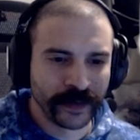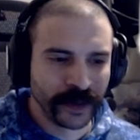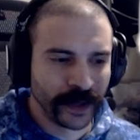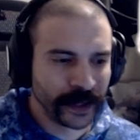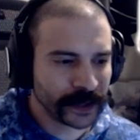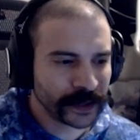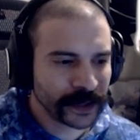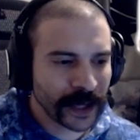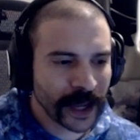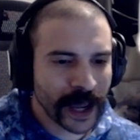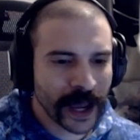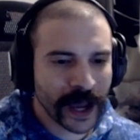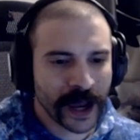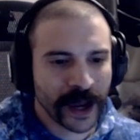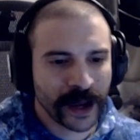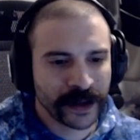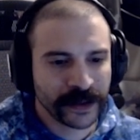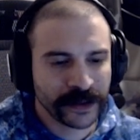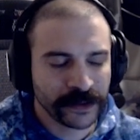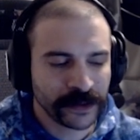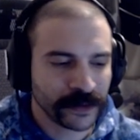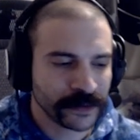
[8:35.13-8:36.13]
Like, yeah,
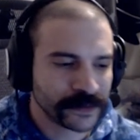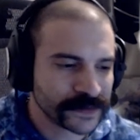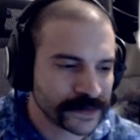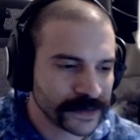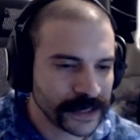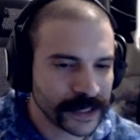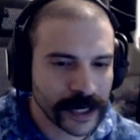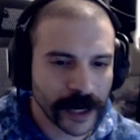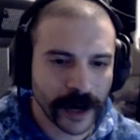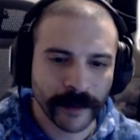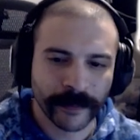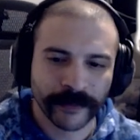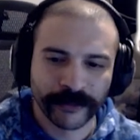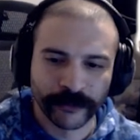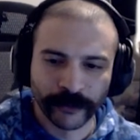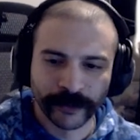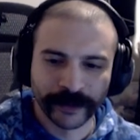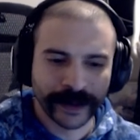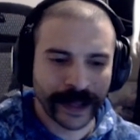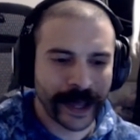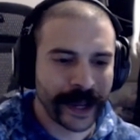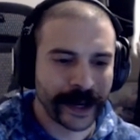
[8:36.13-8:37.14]
you could sneak up, throw
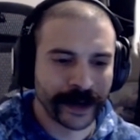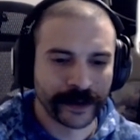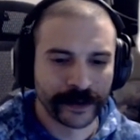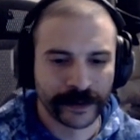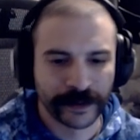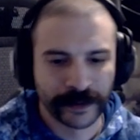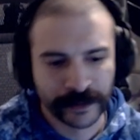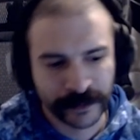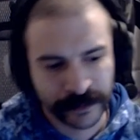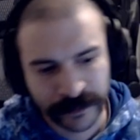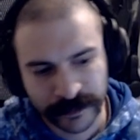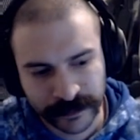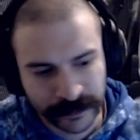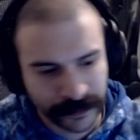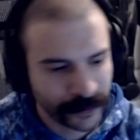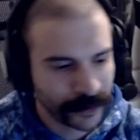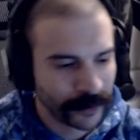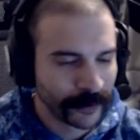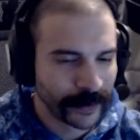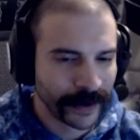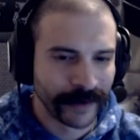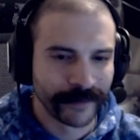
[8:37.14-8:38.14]
a dagger, you
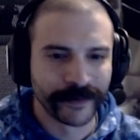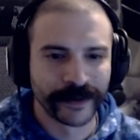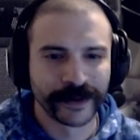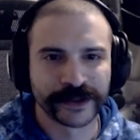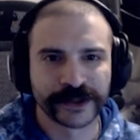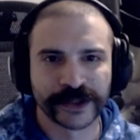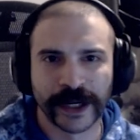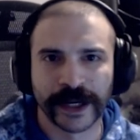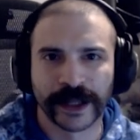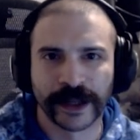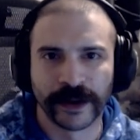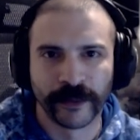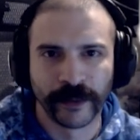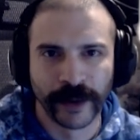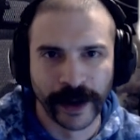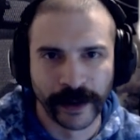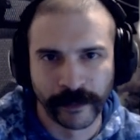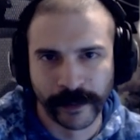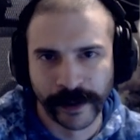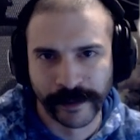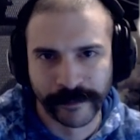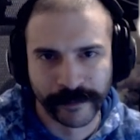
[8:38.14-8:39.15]
know, whatever, and try to get away,
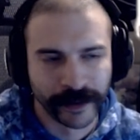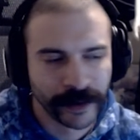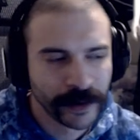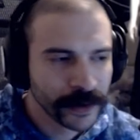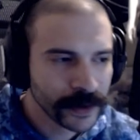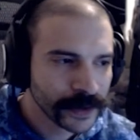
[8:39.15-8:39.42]
whatever.